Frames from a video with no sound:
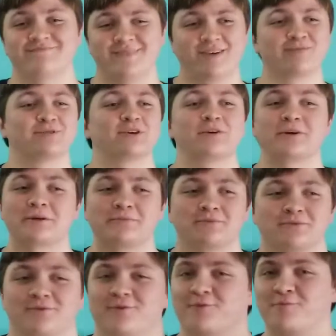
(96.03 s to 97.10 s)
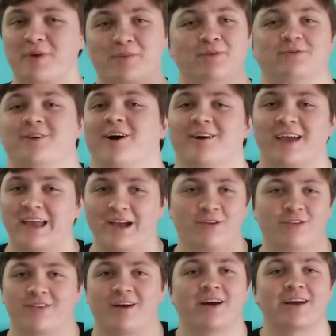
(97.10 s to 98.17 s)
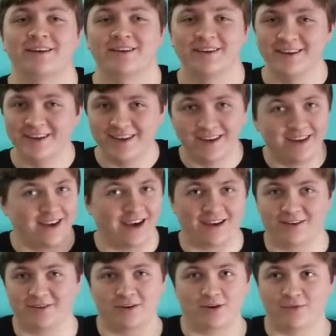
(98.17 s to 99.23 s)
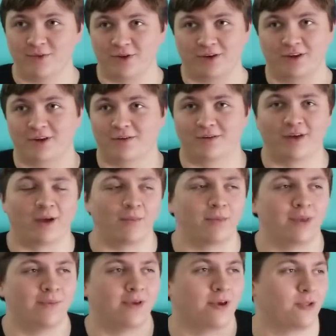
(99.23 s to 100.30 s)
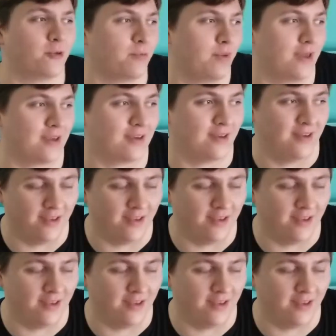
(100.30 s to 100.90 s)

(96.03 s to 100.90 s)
sorry. There's people talking outside. I don't know if you can hear that. Maybe I should pick